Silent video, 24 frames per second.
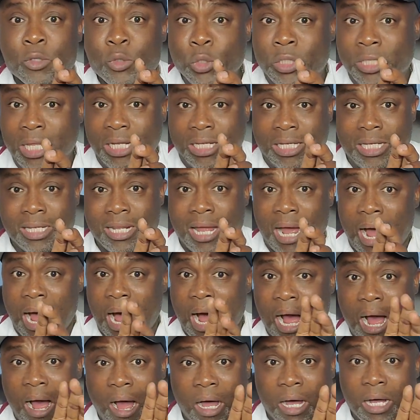taking
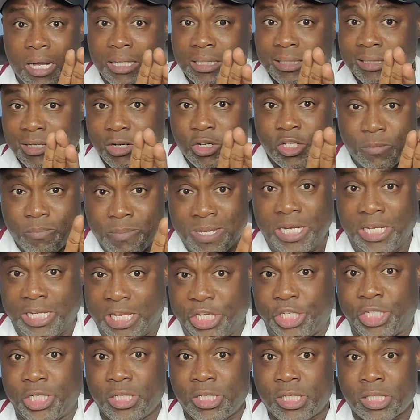those
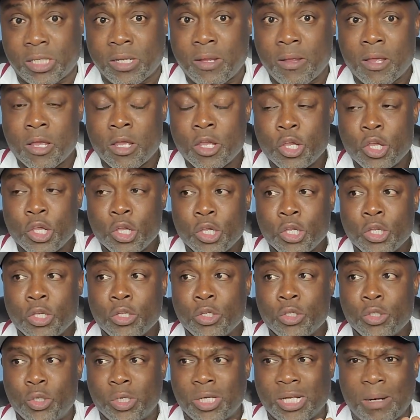medications,
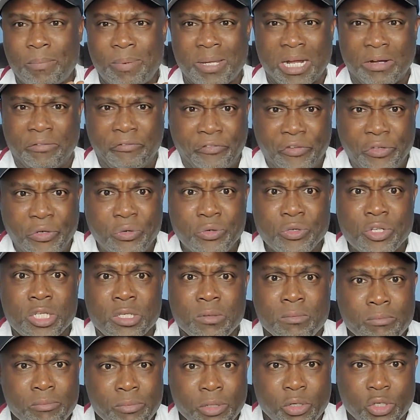you're gonna be
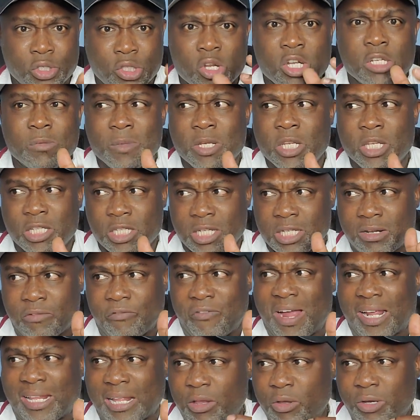confused because those medications, the
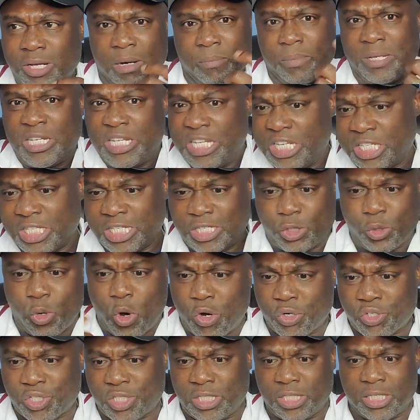fact that you're gonna be dizzy,
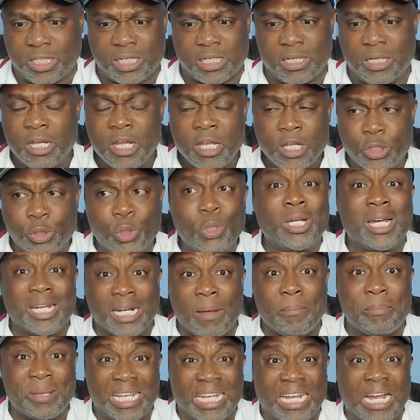Georgie, you're
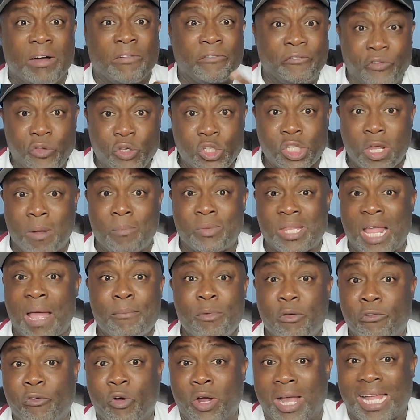gonna be confused. Sometimes you
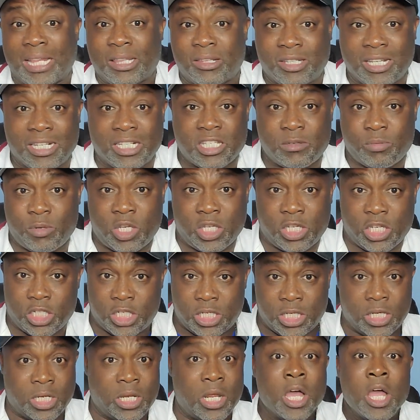forgot to take this
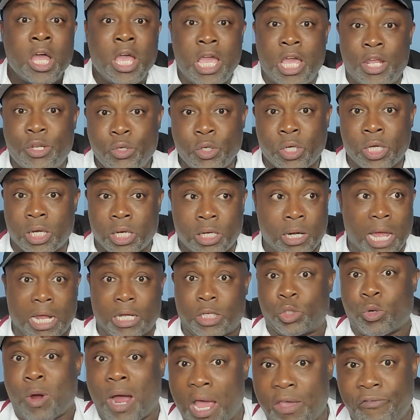medication and you're gonna like
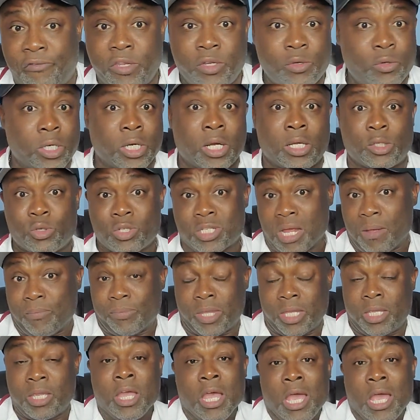driving, you're gonna do something